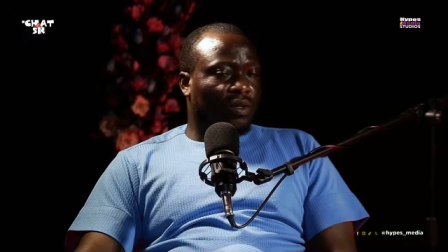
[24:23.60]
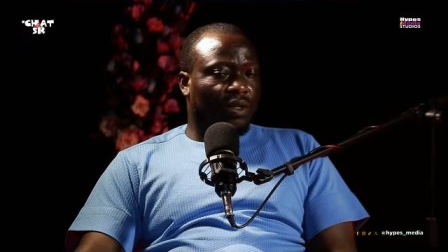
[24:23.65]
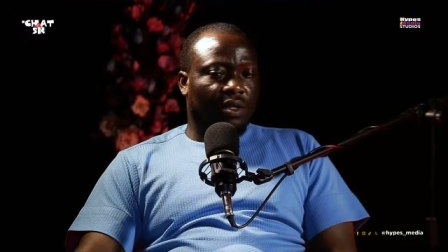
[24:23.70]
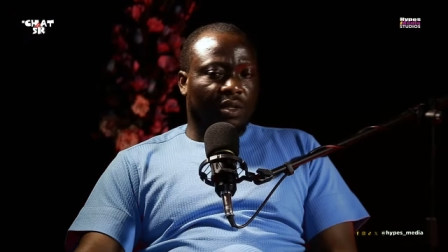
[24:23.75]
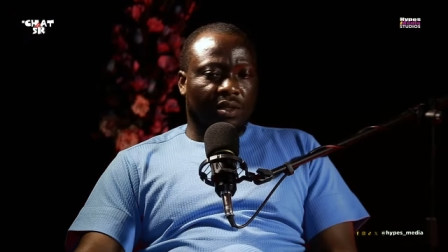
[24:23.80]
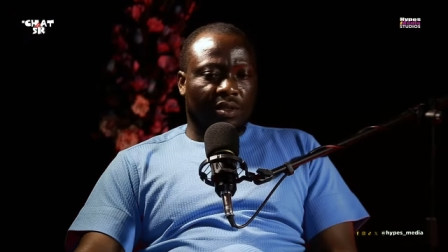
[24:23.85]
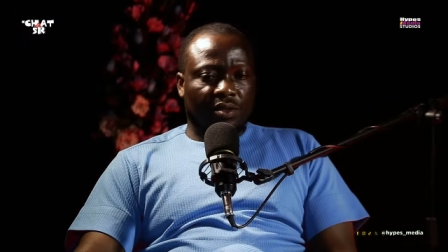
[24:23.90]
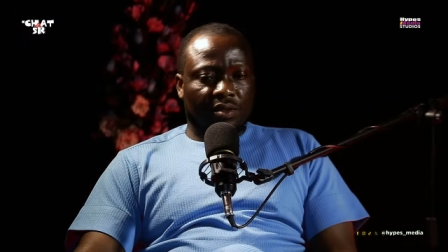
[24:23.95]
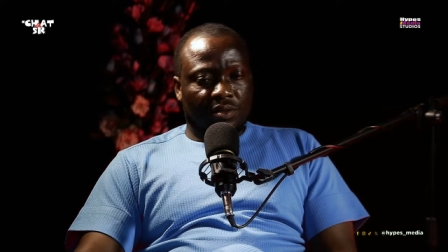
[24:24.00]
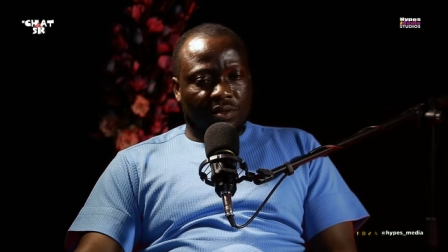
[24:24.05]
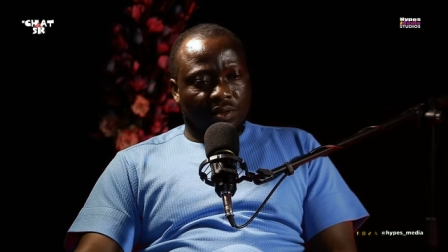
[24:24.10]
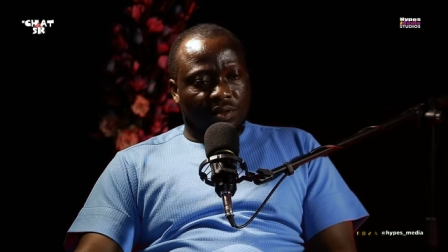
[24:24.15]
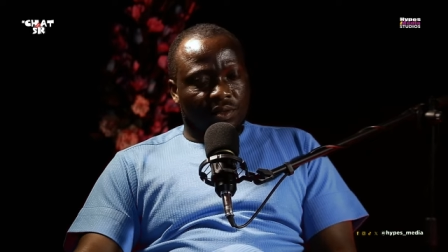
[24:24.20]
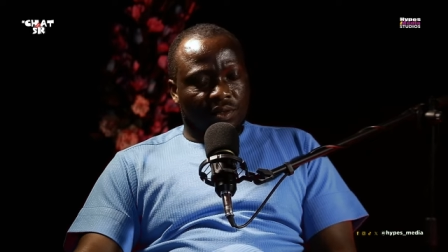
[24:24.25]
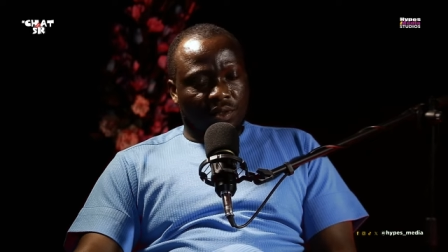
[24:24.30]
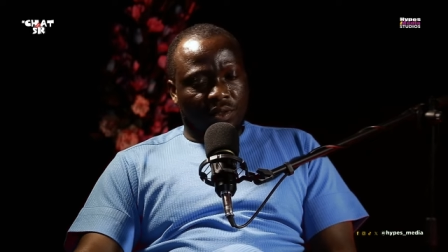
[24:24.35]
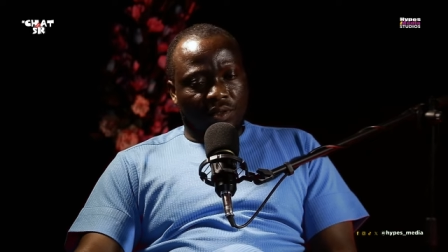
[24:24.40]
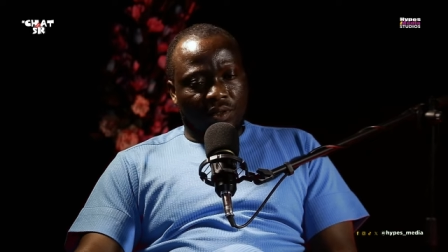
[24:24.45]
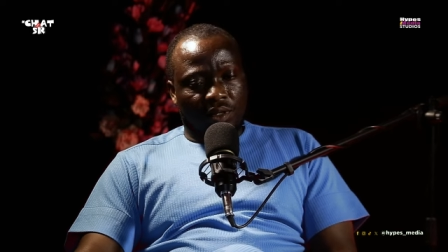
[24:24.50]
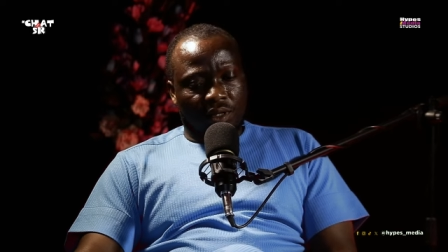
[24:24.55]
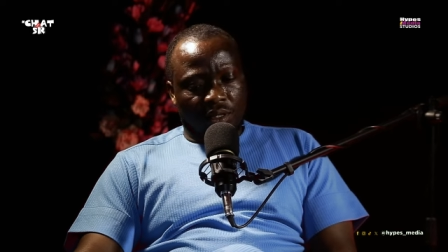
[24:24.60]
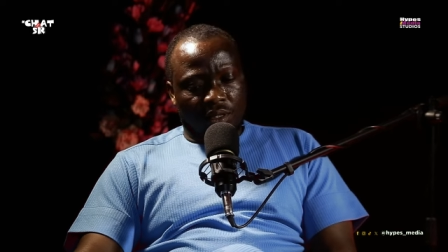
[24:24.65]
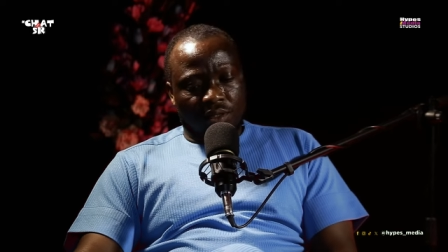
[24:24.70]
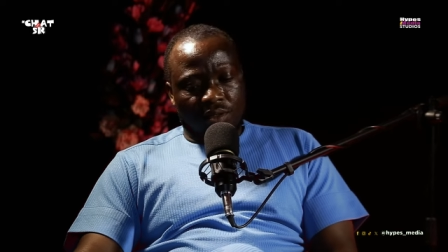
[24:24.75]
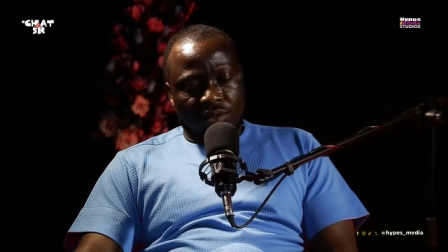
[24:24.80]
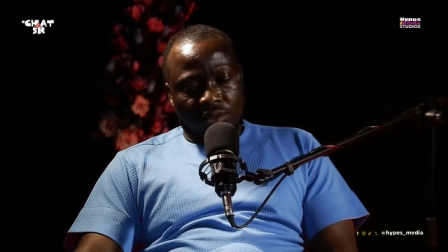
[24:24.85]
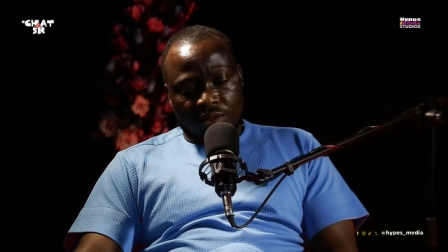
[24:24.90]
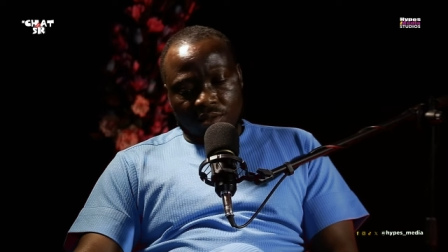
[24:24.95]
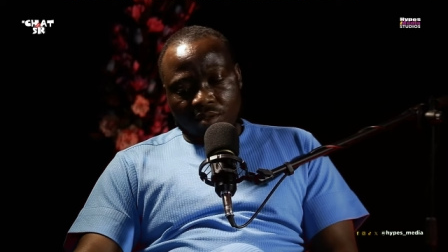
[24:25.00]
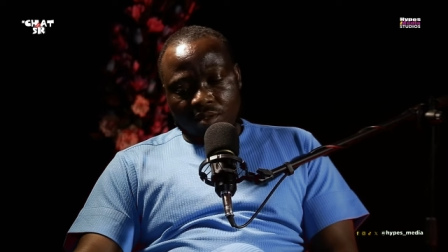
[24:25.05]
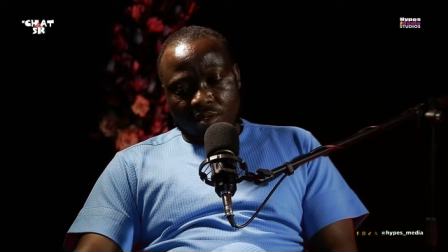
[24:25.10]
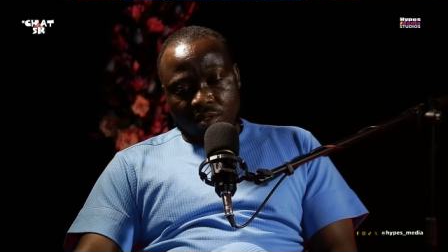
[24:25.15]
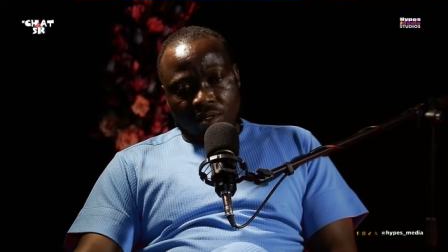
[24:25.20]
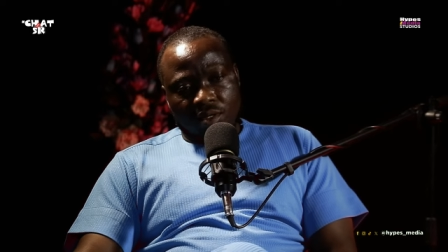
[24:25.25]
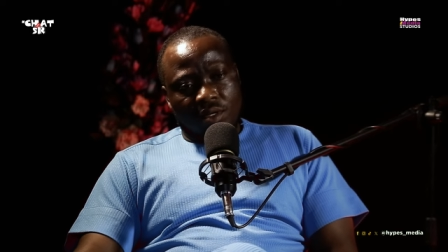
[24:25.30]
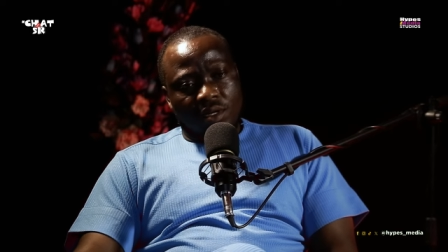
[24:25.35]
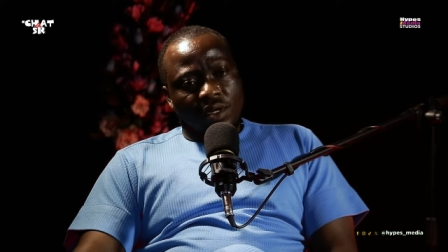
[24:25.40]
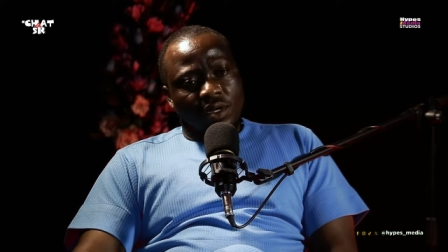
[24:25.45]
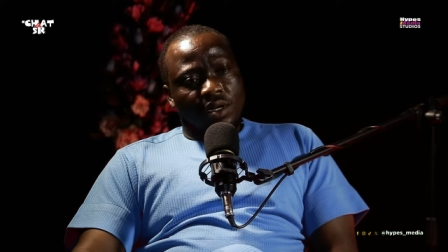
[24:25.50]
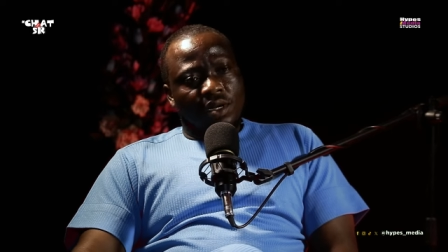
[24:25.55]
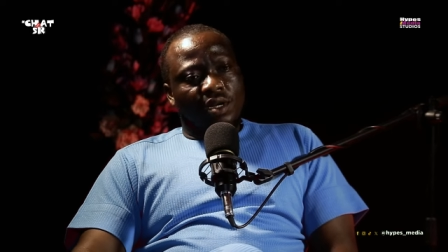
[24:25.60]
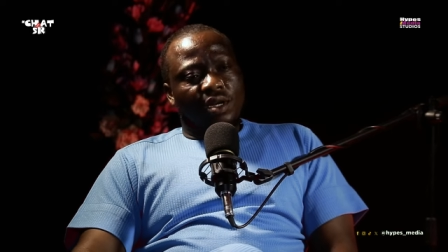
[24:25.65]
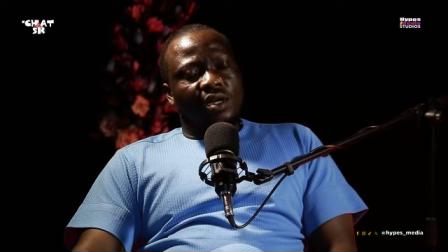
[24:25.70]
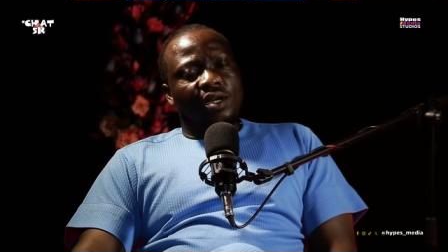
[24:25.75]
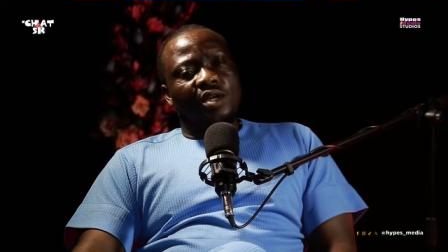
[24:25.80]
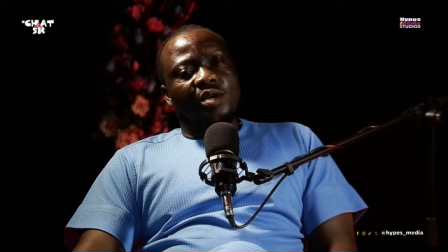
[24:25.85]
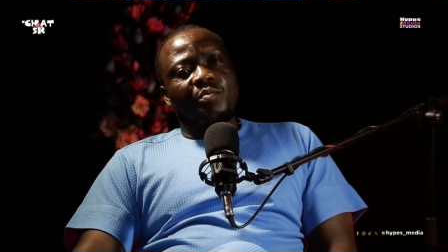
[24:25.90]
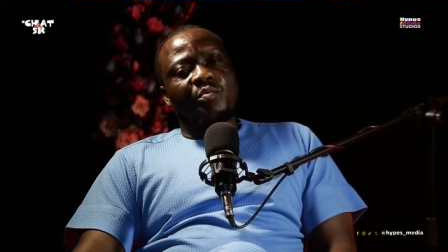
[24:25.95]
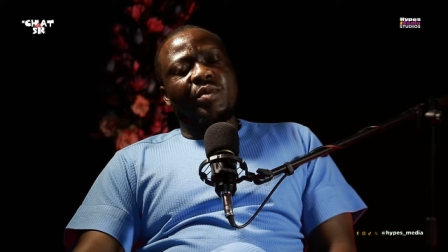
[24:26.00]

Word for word: Okay. Yes. Okay. Uh,